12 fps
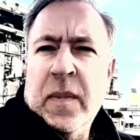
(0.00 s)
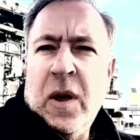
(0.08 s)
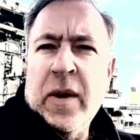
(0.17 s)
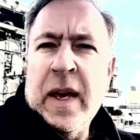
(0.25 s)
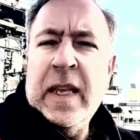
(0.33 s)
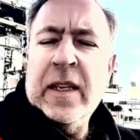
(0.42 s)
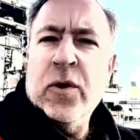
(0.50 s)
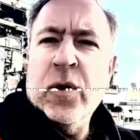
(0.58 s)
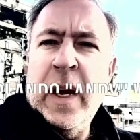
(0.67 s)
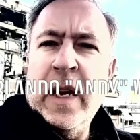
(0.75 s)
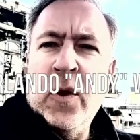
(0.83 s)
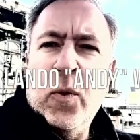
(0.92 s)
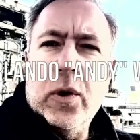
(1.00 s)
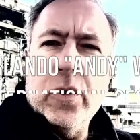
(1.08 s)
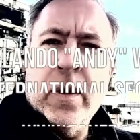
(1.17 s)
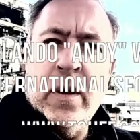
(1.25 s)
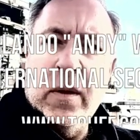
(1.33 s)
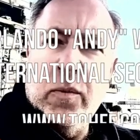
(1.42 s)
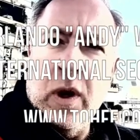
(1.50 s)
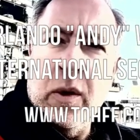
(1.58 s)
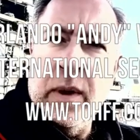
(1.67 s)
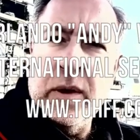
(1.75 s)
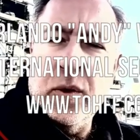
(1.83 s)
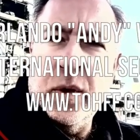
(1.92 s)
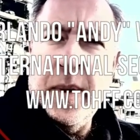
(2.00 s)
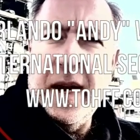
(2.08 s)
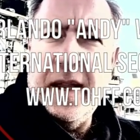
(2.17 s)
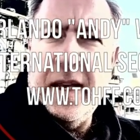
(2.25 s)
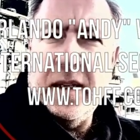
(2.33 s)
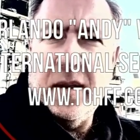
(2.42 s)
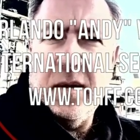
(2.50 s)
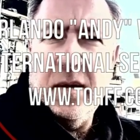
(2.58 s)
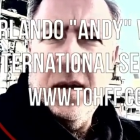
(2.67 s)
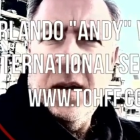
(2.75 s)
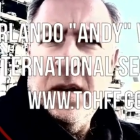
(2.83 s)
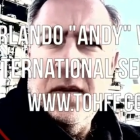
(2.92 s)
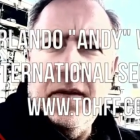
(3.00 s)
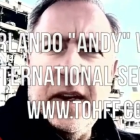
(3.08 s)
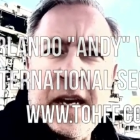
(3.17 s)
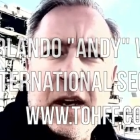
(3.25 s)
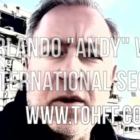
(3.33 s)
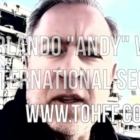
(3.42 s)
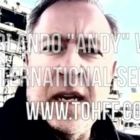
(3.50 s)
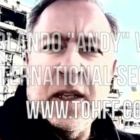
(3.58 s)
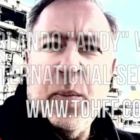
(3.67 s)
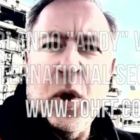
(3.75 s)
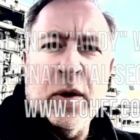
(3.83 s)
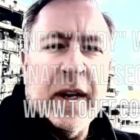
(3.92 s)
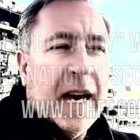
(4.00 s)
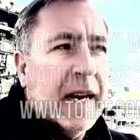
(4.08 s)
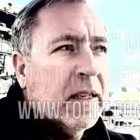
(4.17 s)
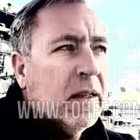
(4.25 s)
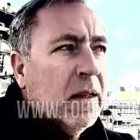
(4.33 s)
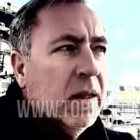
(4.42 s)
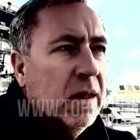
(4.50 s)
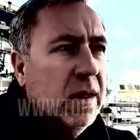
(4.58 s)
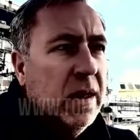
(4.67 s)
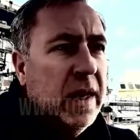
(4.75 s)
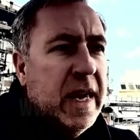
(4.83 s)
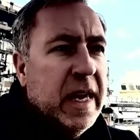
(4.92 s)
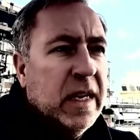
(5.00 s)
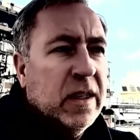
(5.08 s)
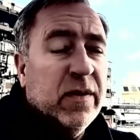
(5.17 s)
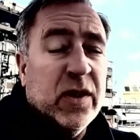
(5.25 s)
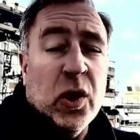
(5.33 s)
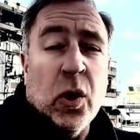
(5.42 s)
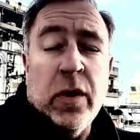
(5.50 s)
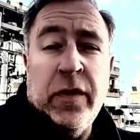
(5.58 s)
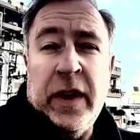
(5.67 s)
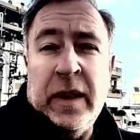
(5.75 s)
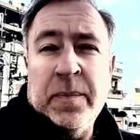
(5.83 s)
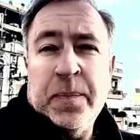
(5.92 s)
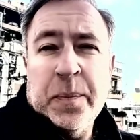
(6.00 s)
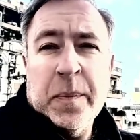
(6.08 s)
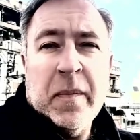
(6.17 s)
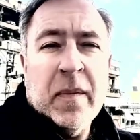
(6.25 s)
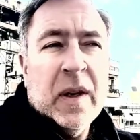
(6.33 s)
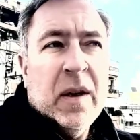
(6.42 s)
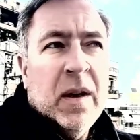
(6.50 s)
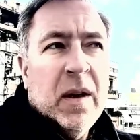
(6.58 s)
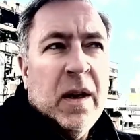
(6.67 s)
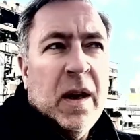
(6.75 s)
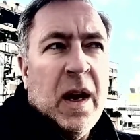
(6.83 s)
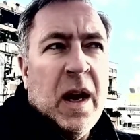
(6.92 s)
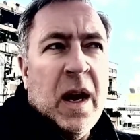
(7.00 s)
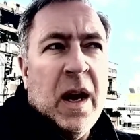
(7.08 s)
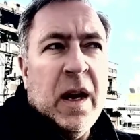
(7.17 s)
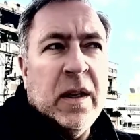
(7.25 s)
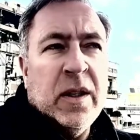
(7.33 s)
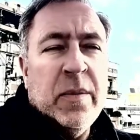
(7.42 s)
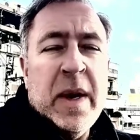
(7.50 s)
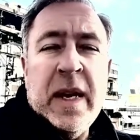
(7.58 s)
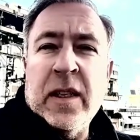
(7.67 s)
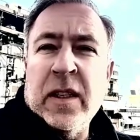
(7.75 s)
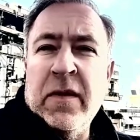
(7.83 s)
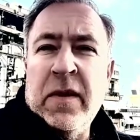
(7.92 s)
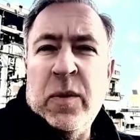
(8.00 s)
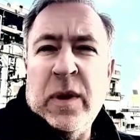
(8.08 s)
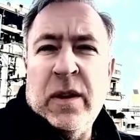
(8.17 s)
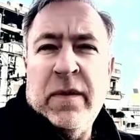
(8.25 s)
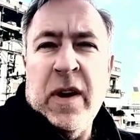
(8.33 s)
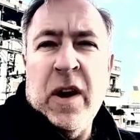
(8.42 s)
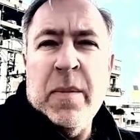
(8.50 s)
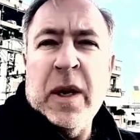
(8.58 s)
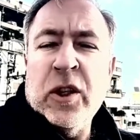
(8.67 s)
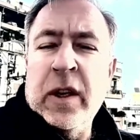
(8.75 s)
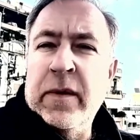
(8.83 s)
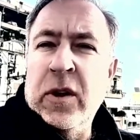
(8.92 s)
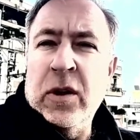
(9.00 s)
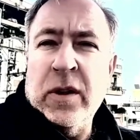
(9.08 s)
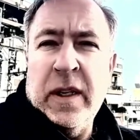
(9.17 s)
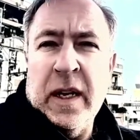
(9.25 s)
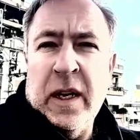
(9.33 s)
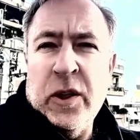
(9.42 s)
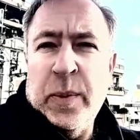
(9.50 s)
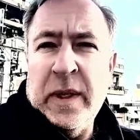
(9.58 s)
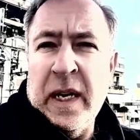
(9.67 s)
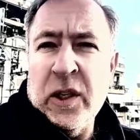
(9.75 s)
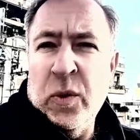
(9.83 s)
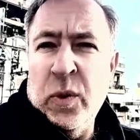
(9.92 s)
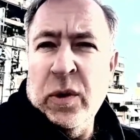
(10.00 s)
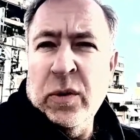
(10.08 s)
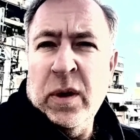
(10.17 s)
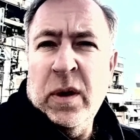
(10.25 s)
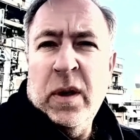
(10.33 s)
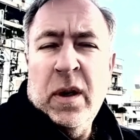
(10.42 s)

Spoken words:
Okay, this is Orlando Wilson, and what I want to talk about in this video slash podcast is photography. To me, it's something which is very much overlooked in the close protection world,